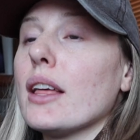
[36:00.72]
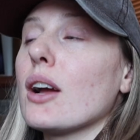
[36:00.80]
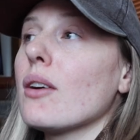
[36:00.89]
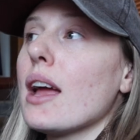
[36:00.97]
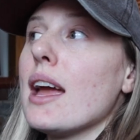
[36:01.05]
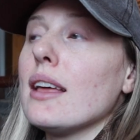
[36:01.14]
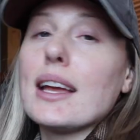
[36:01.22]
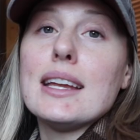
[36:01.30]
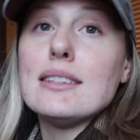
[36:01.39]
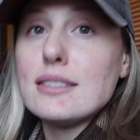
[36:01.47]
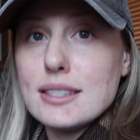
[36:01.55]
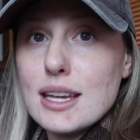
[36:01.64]
like, okay, like,
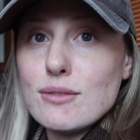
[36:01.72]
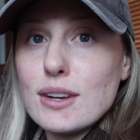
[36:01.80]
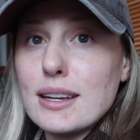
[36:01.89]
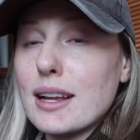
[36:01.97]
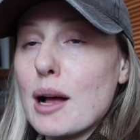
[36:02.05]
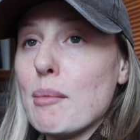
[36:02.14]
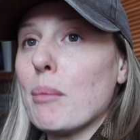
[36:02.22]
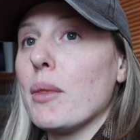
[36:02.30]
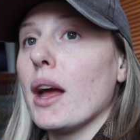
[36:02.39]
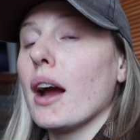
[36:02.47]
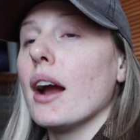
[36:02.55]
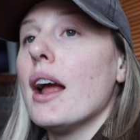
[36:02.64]
Steve didn't come up
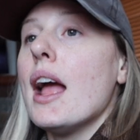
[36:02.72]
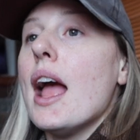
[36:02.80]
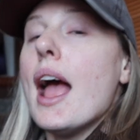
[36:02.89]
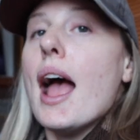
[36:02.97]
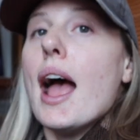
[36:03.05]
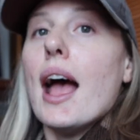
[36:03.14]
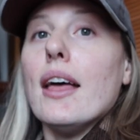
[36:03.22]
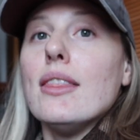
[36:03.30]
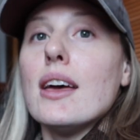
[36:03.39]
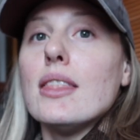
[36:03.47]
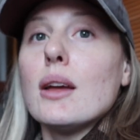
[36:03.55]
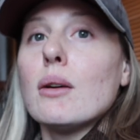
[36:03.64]
there. And
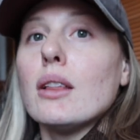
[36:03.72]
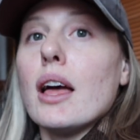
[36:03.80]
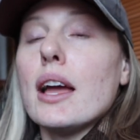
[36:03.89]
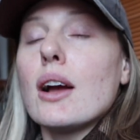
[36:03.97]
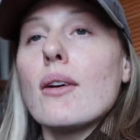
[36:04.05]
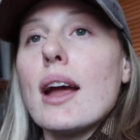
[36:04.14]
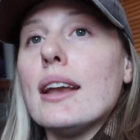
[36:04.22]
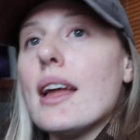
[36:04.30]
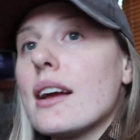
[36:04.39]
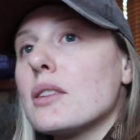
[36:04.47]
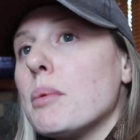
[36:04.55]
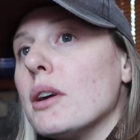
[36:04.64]
then they were like, okay,
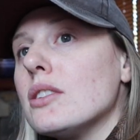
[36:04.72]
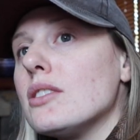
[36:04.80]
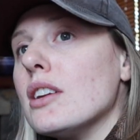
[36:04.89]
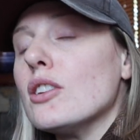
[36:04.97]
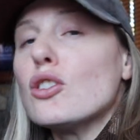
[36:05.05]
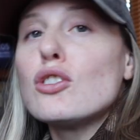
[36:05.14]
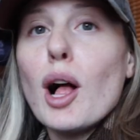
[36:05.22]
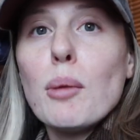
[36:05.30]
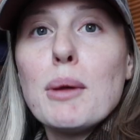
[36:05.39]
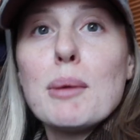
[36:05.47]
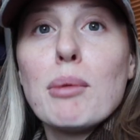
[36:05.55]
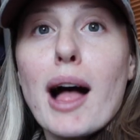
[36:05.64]
next person,
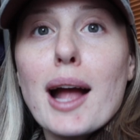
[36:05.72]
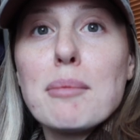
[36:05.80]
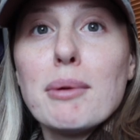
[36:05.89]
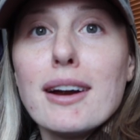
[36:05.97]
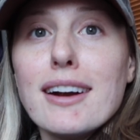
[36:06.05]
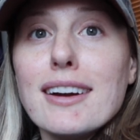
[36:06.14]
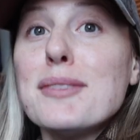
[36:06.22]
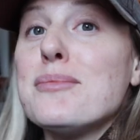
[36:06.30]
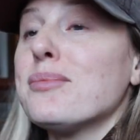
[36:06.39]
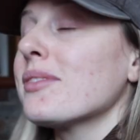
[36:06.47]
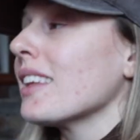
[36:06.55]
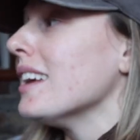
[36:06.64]
Shelby Blackburn.
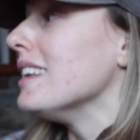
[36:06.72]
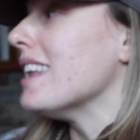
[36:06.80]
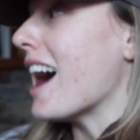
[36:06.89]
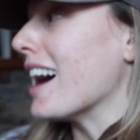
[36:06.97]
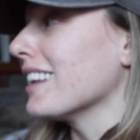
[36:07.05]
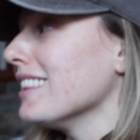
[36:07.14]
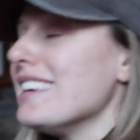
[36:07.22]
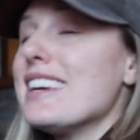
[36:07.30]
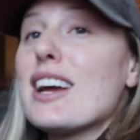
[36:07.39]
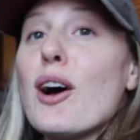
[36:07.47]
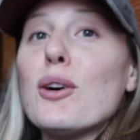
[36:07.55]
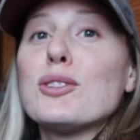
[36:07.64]
Natalie
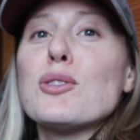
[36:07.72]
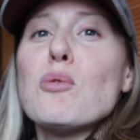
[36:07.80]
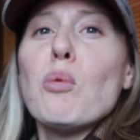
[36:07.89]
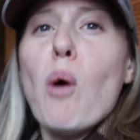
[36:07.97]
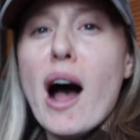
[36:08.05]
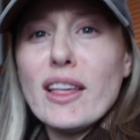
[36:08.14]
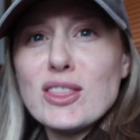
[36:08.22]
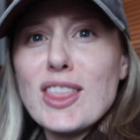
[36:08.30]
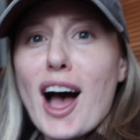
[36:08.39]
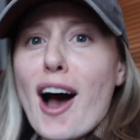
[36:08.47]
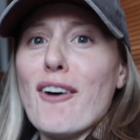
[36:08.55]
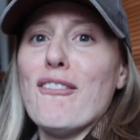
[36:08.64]
goes, "What
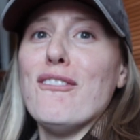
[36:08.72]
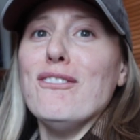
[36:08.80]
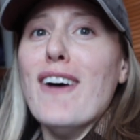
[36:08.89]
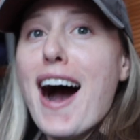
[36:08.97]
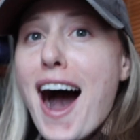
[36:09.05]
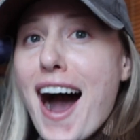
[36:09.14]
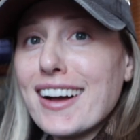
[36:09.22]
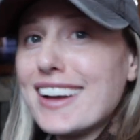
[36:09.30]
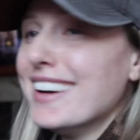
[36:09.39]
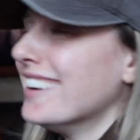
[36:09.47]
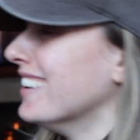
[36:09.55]
the fuck?"